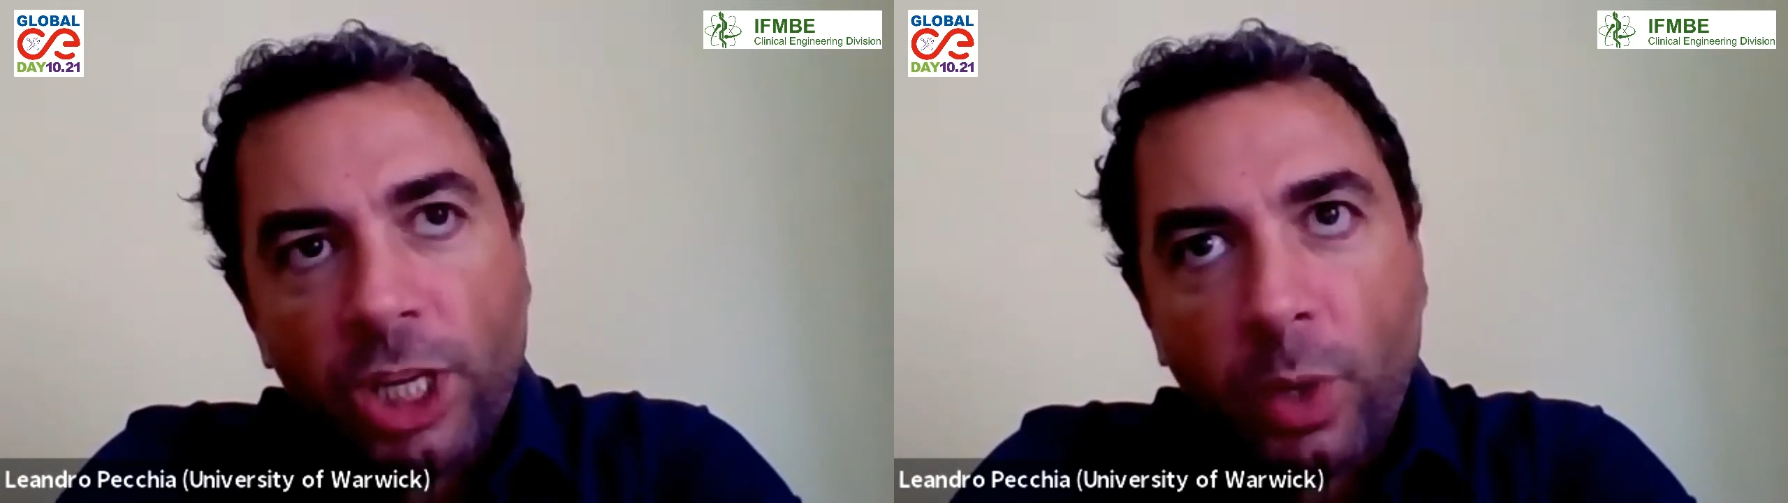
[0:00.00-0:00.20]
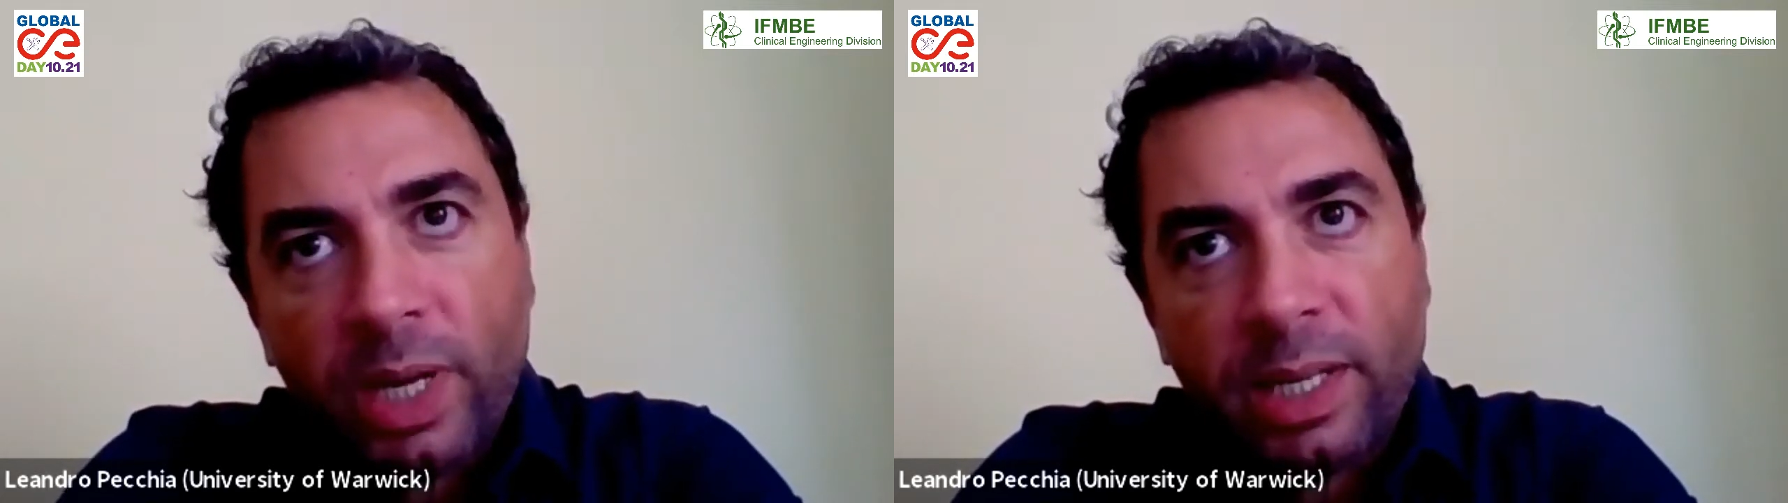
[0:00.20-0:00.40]

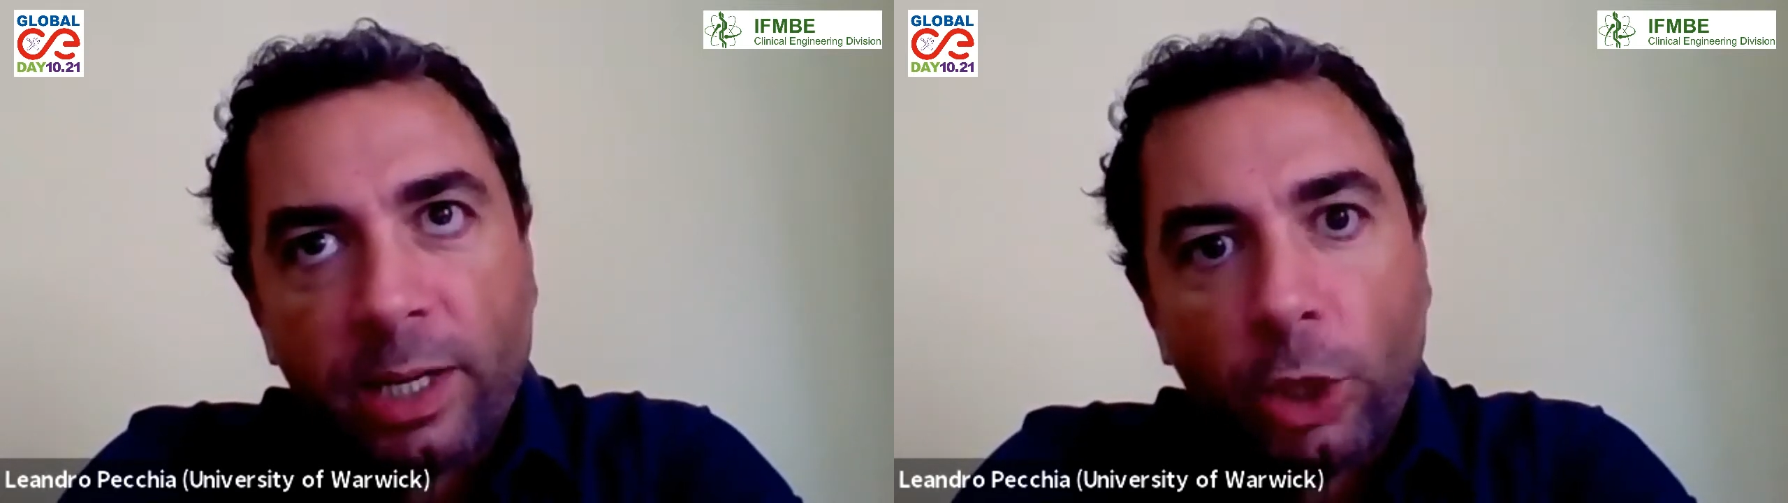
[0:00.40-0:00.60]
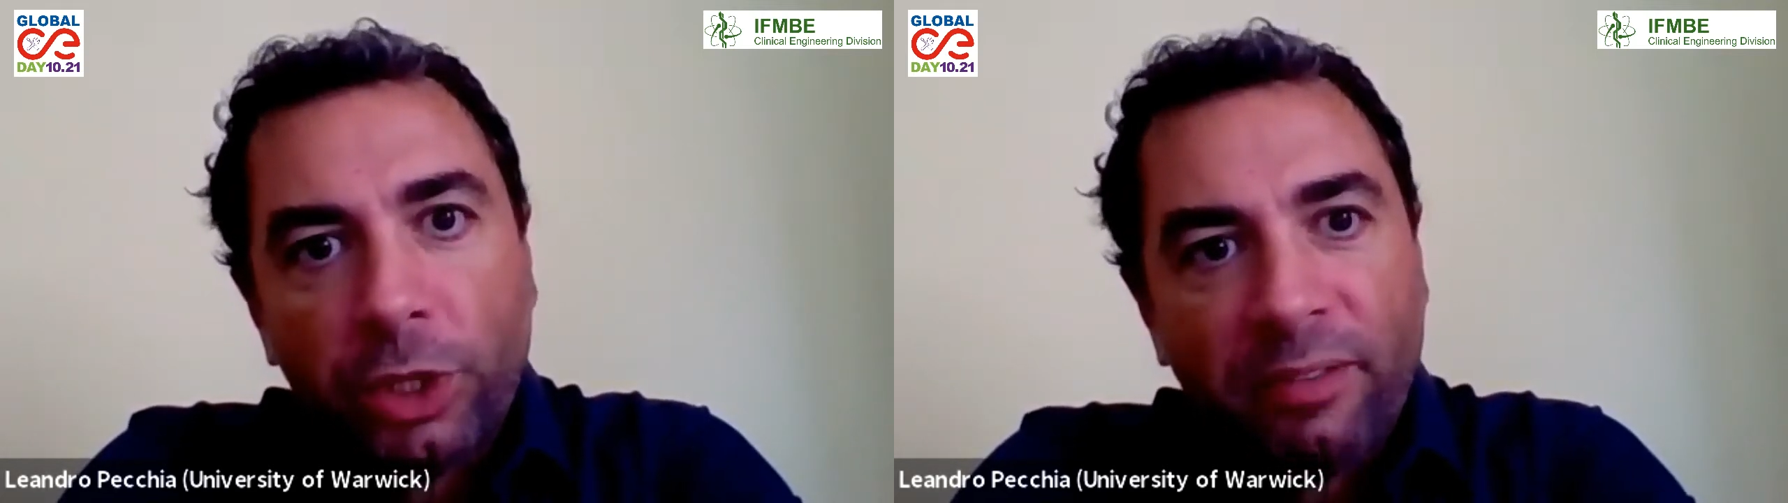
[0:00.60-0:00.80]
otherwise are
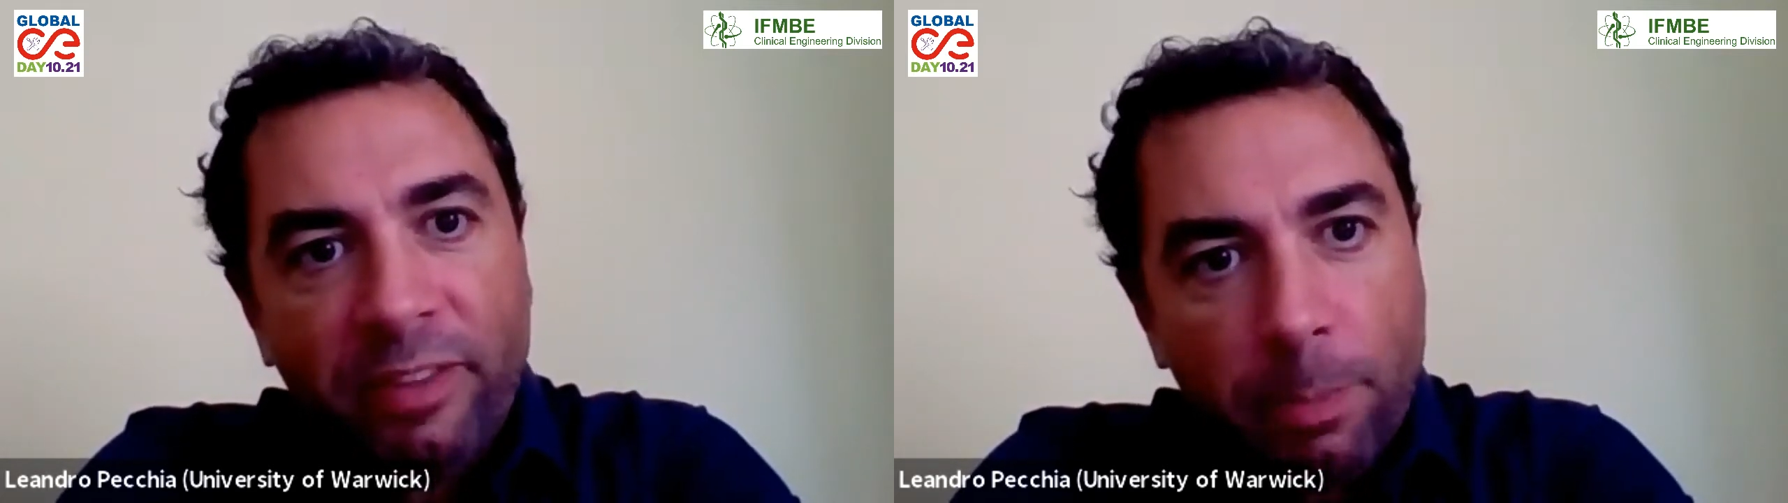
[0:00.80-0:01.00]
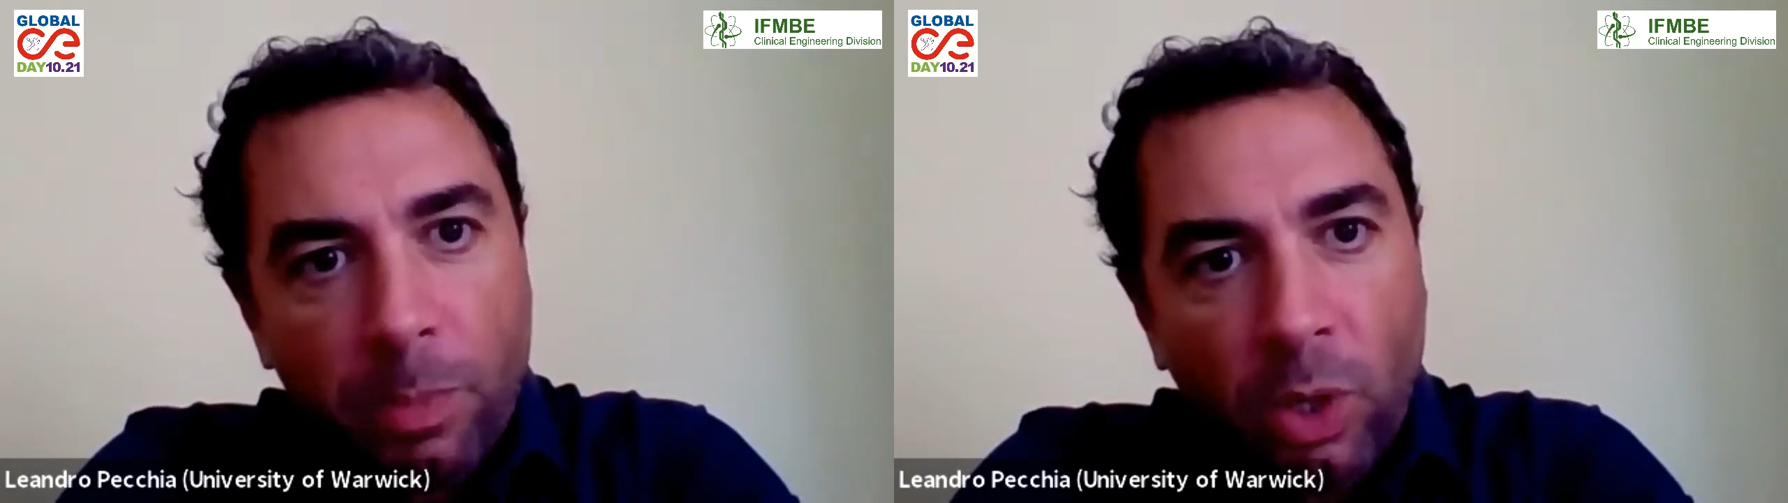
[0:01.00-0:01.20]
not
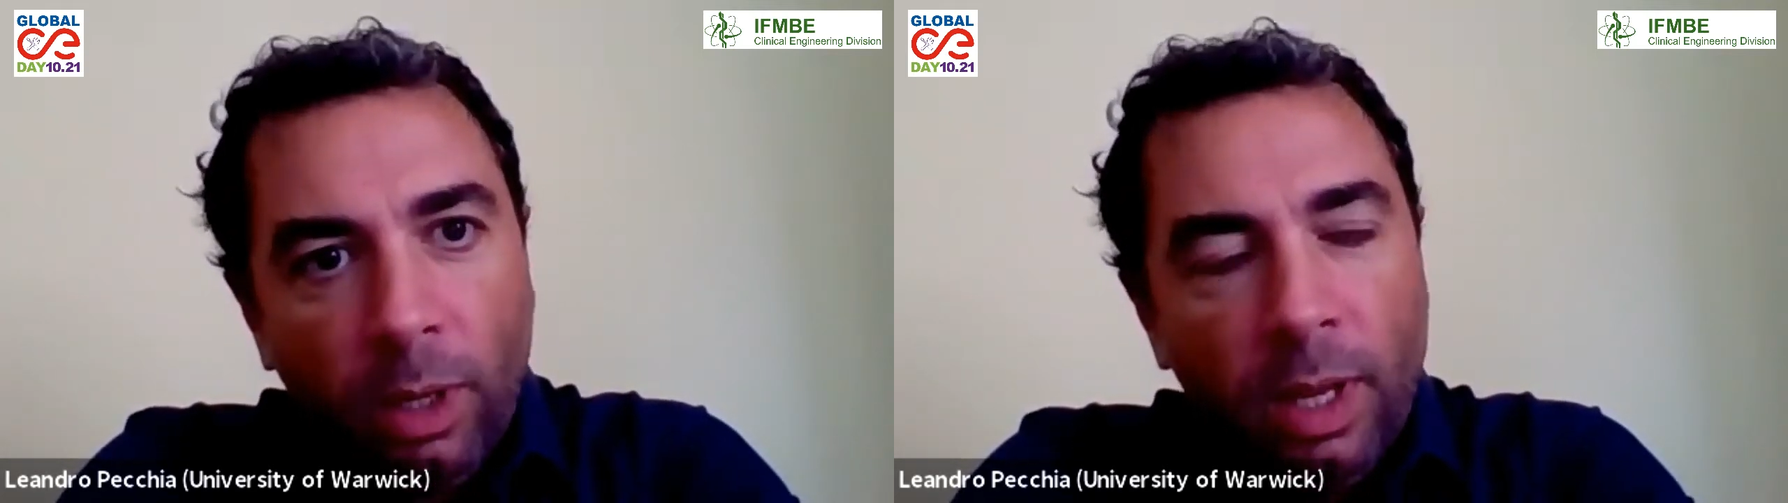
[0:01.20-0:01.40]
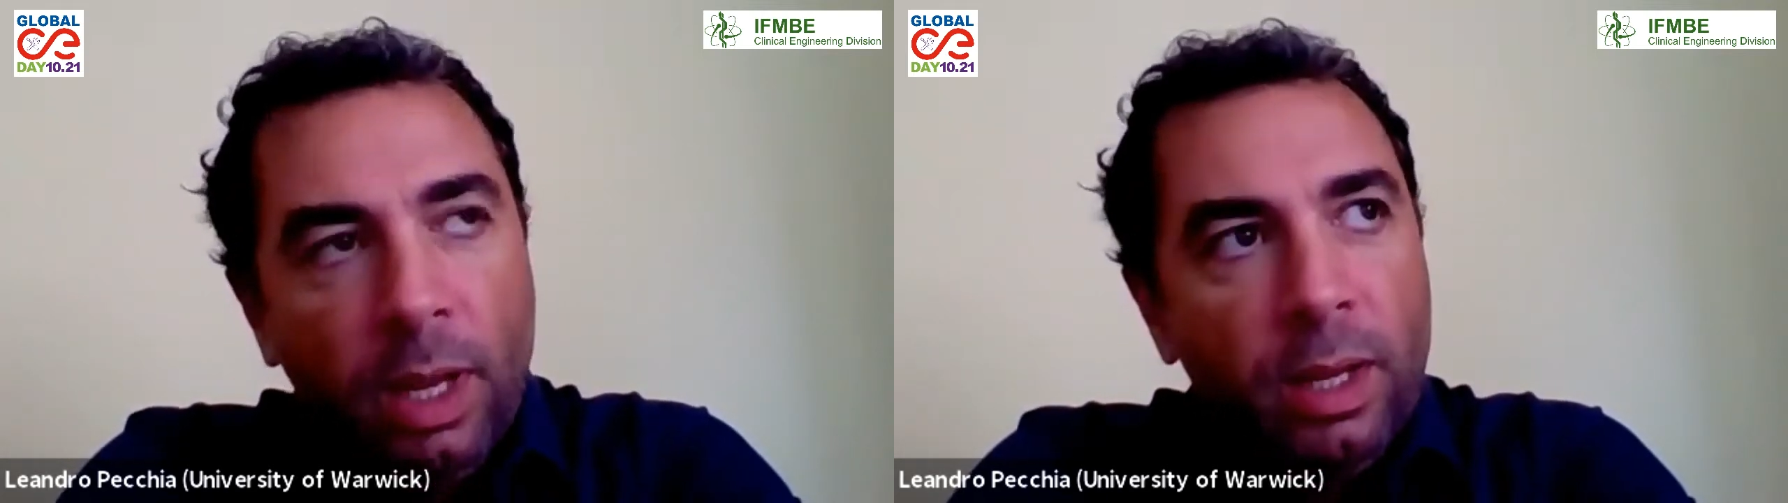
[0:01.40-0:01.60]
available.